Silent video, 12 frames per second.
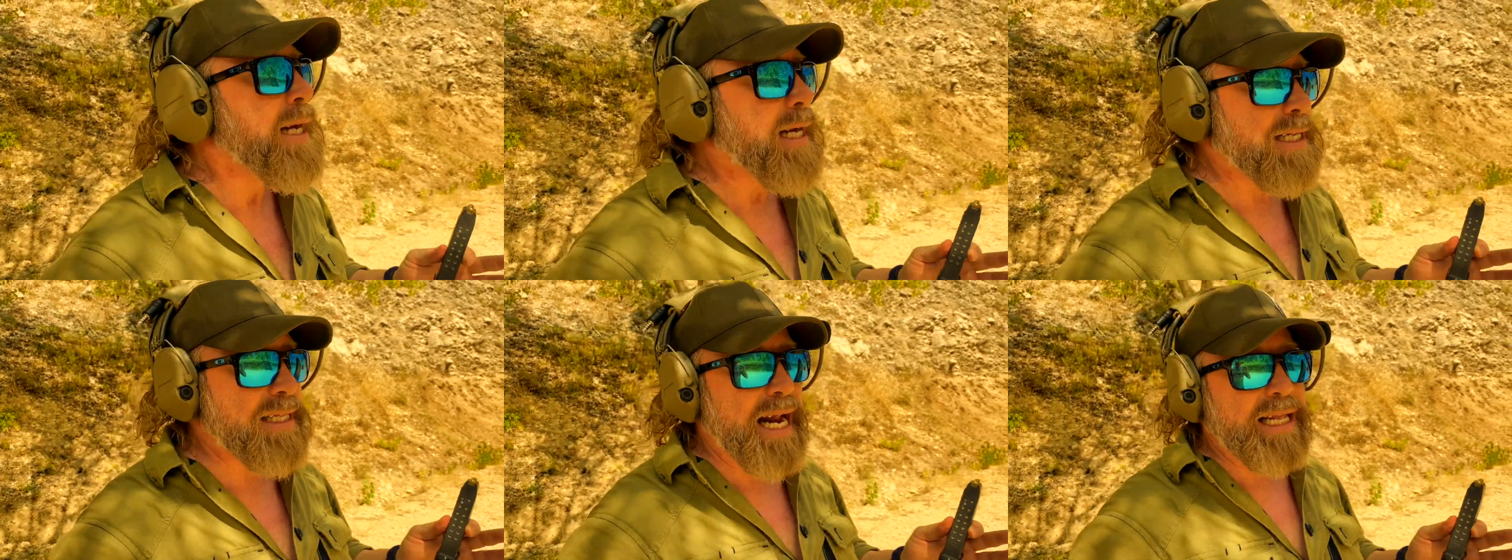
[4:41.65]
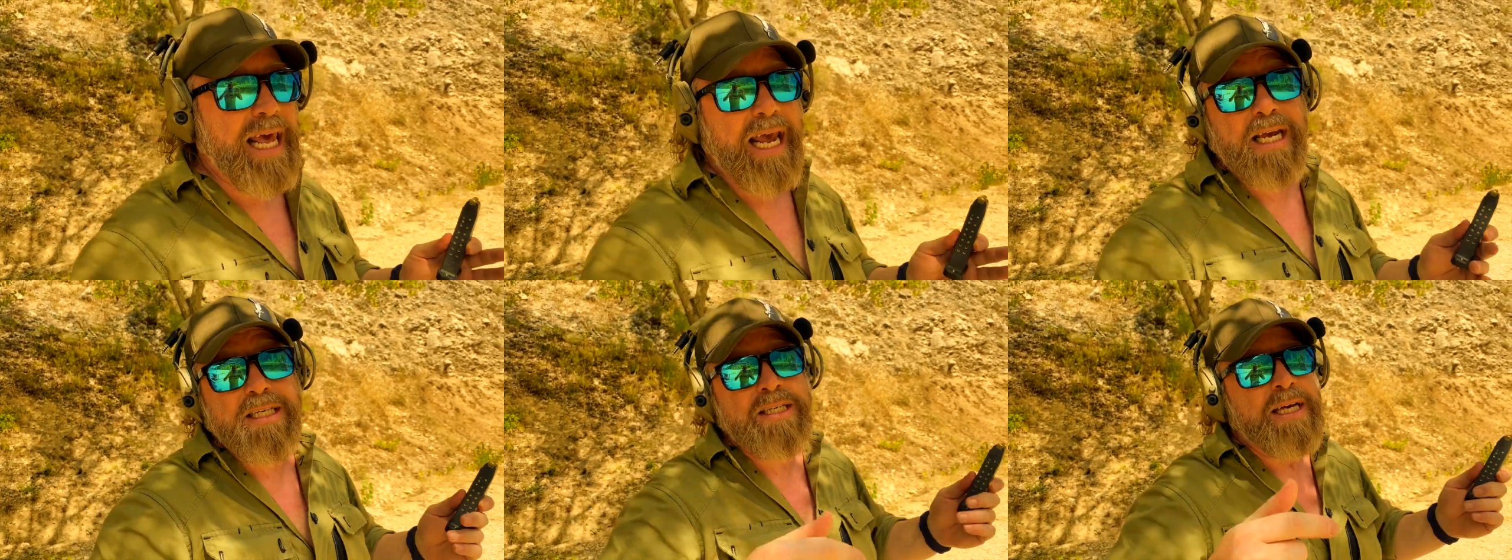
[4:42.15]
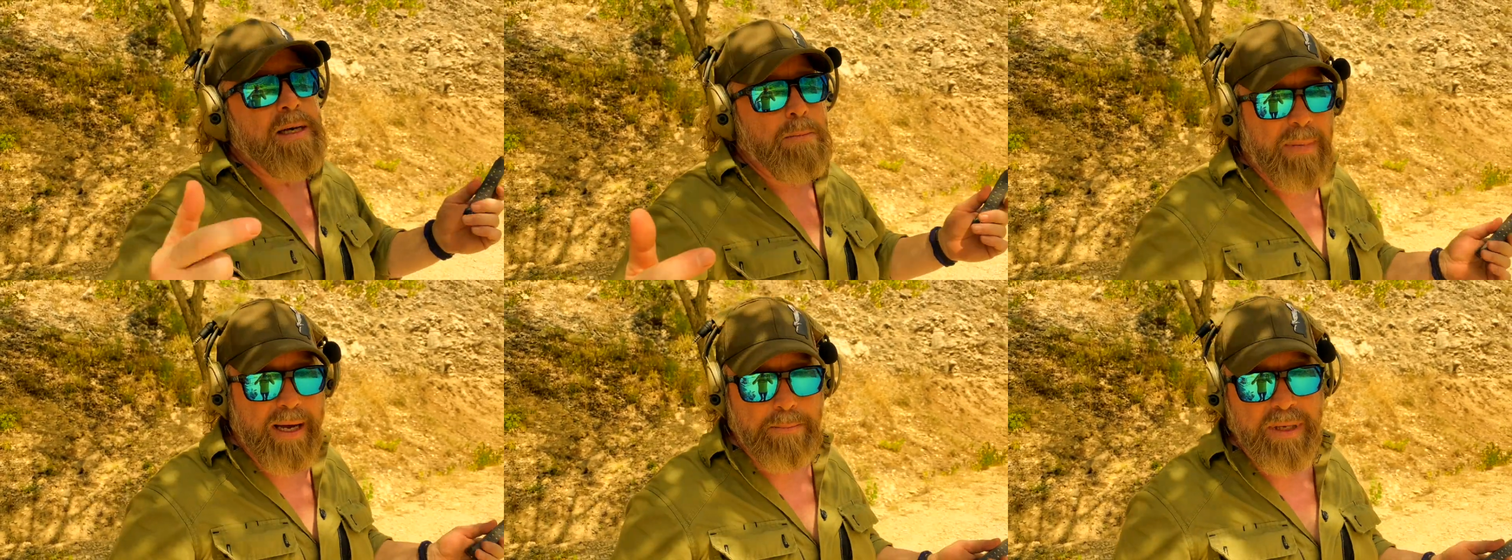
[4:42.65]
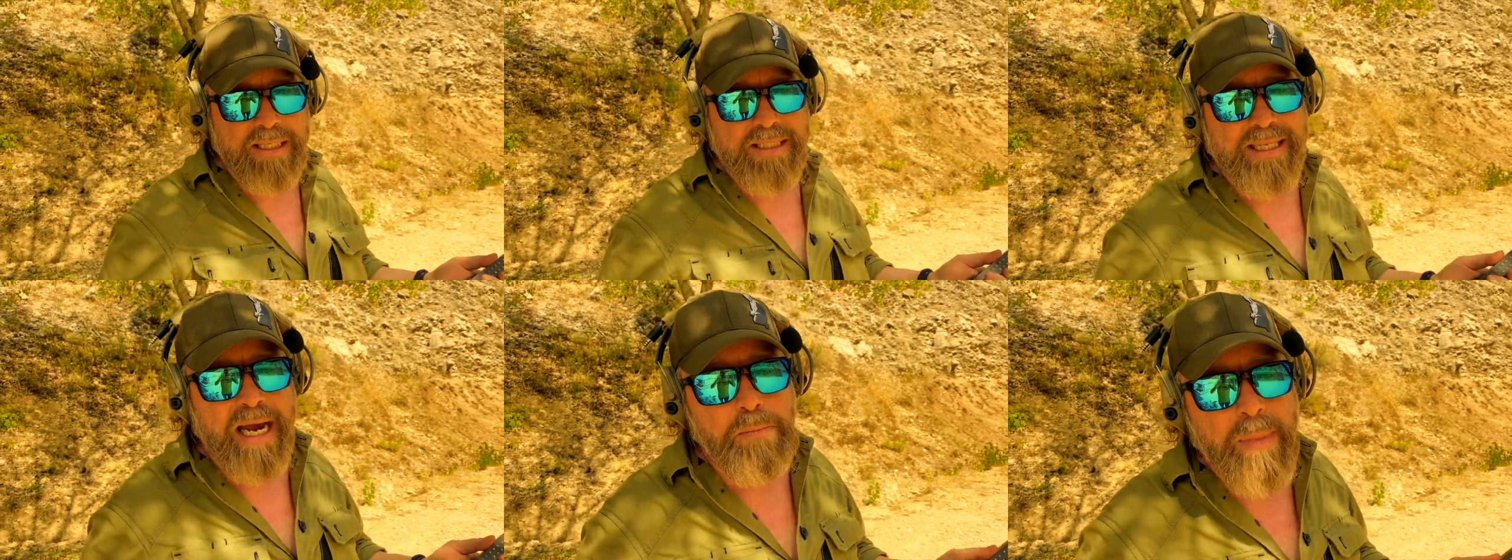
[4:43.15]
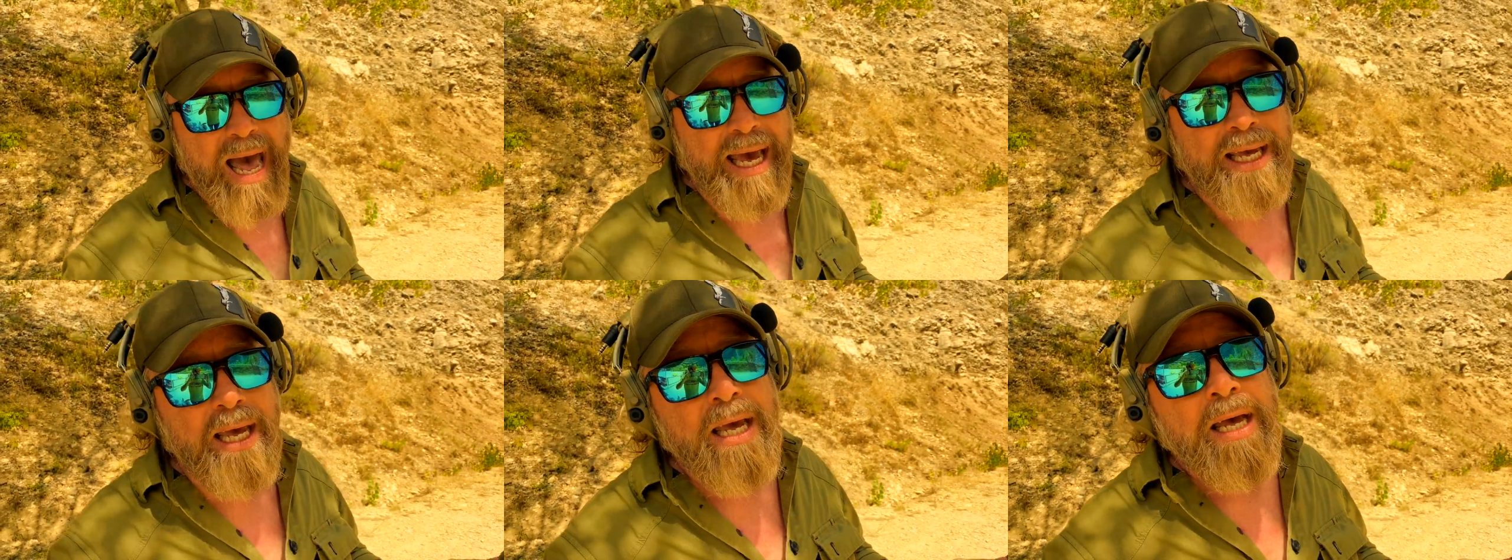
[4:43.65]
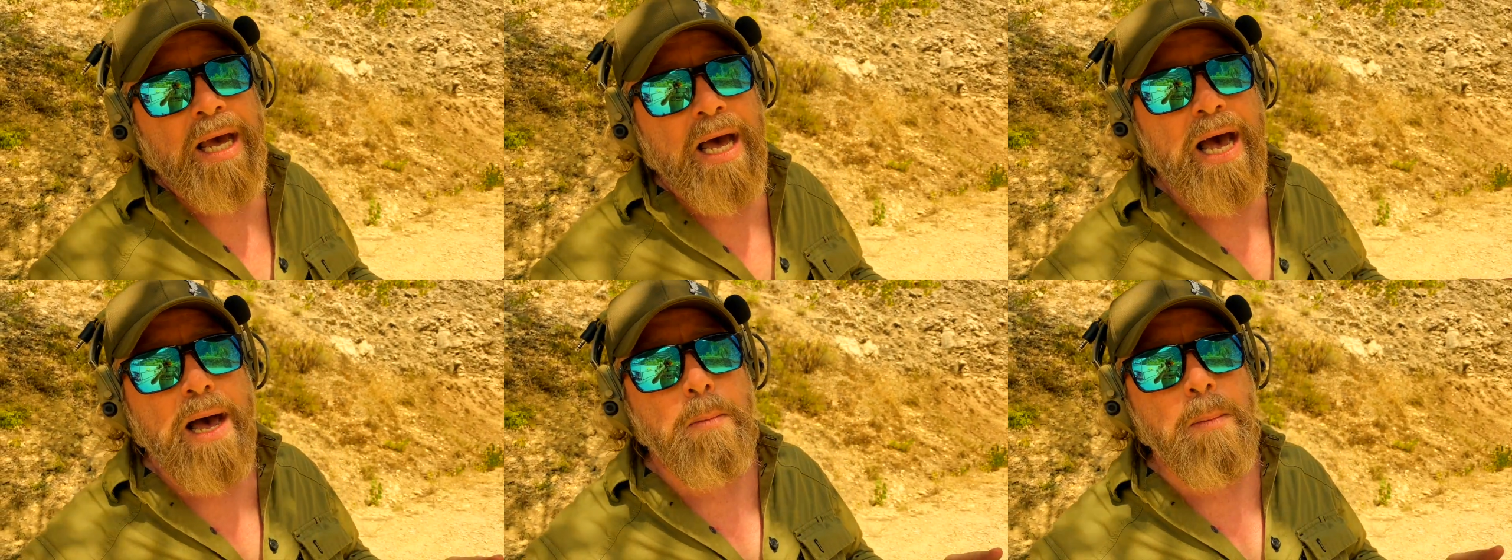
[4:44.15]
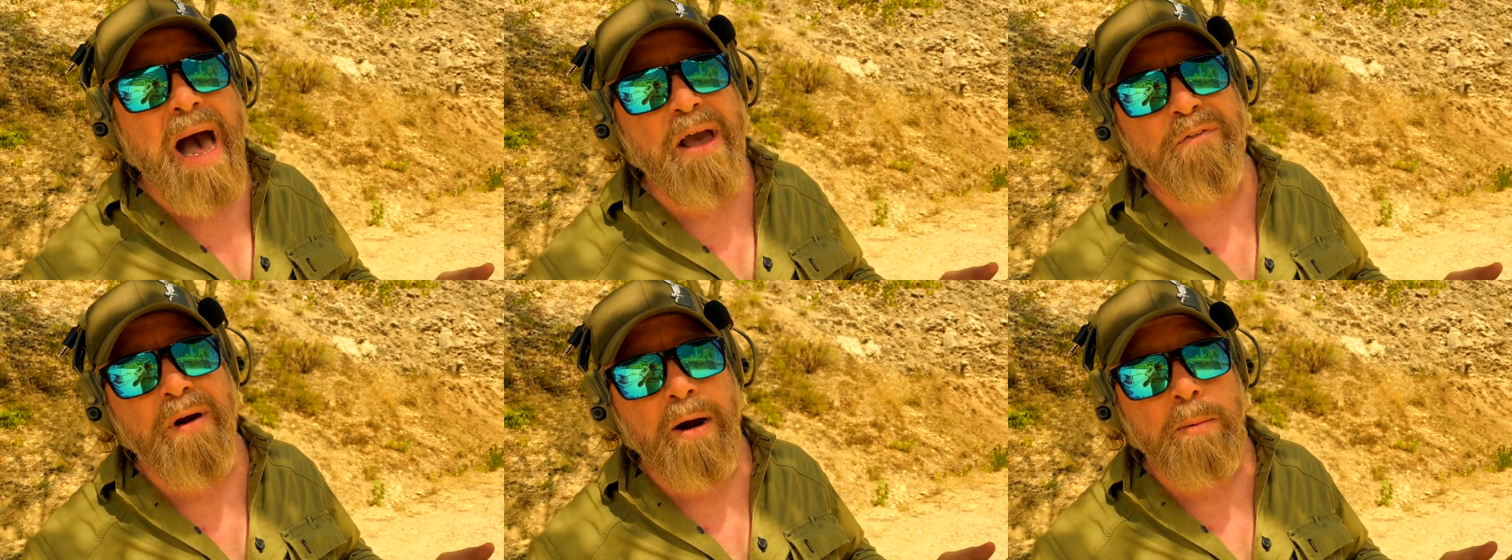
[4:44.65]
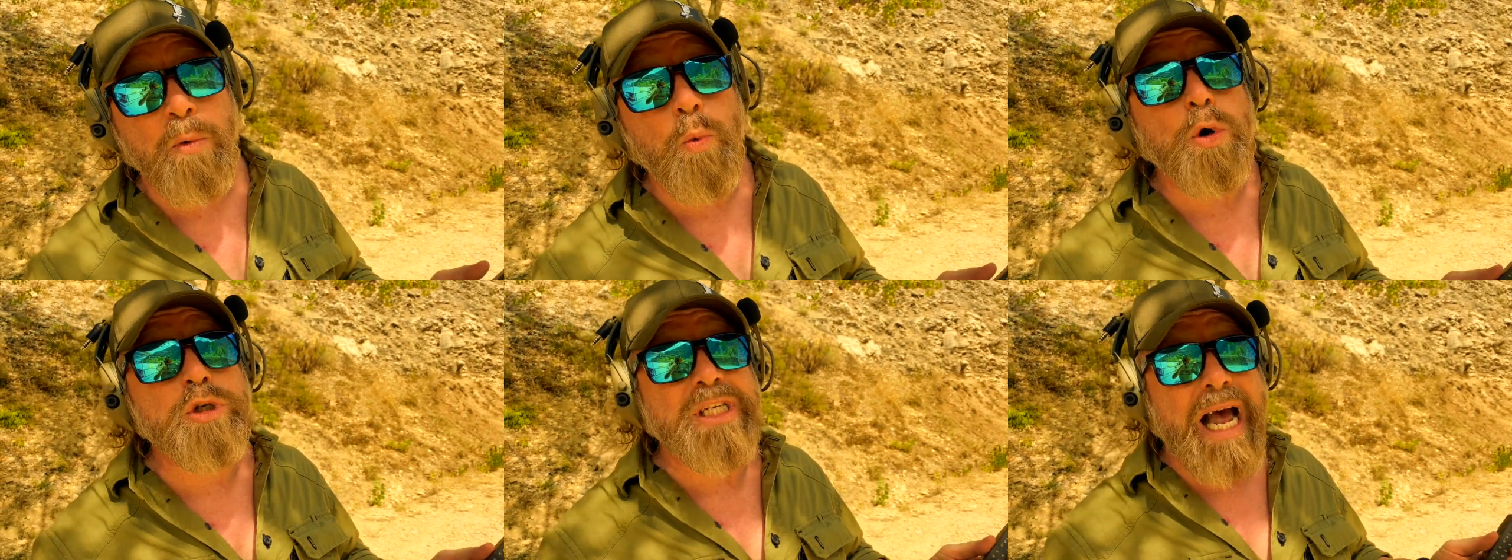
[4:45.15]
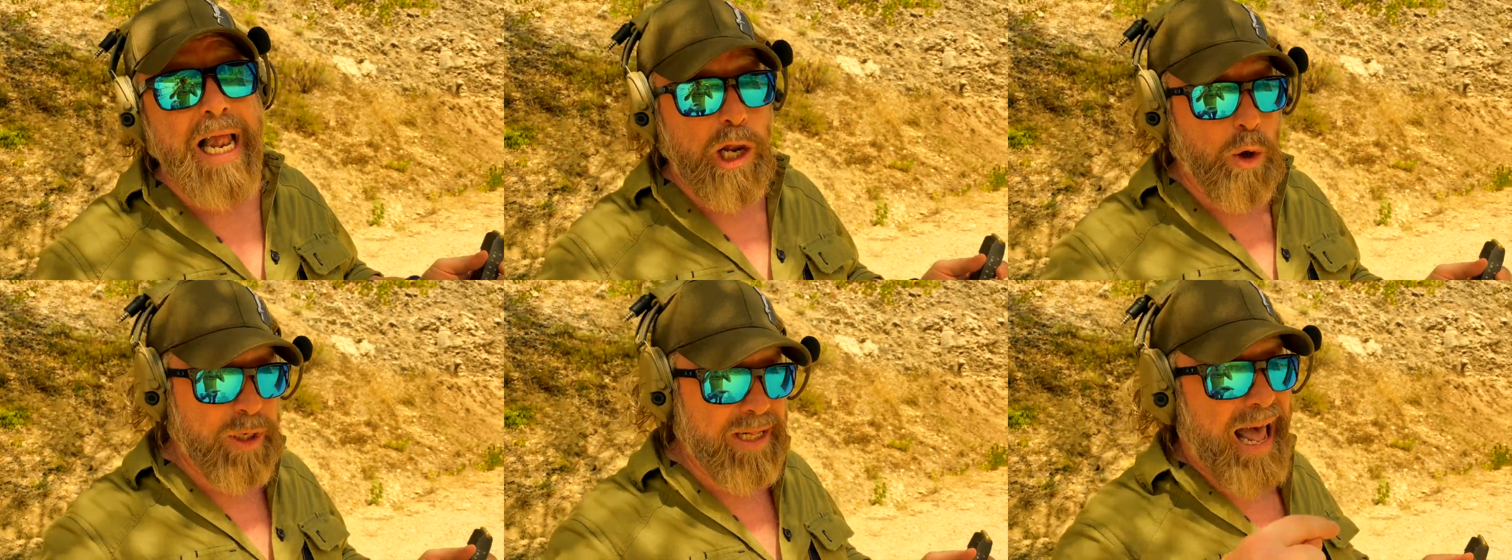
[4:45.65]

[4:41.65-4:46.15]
In that case, it means that my firearm was unloaded